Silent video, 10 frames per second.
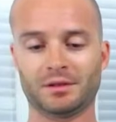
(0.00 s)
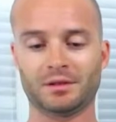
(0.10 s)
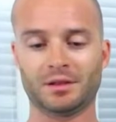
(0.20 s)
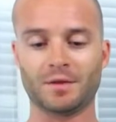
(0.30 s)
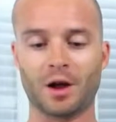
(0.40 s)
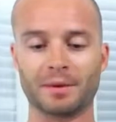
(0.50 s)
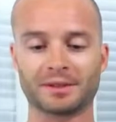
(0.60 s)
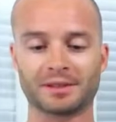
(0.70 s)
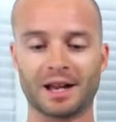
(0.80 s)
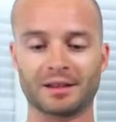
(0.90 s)
Even though, I mean,
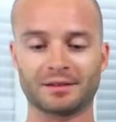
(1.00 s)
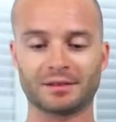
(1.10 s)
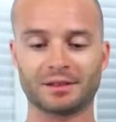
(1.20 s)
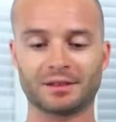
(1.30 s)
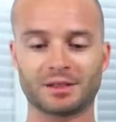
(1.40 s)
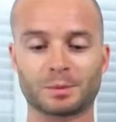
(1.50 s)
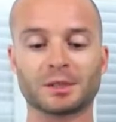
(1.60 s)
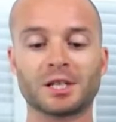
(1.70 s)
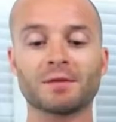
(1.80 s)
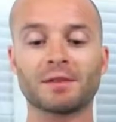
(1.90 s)
it's not
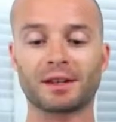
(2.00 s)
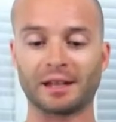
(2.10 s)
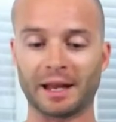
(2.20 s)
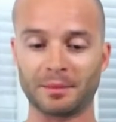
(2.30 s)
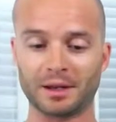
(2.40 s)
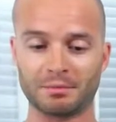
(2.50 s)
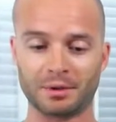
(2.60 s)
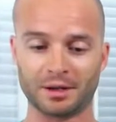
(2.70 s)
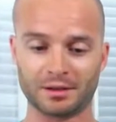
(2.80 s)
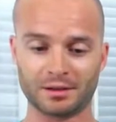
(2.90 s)
specific lambic, but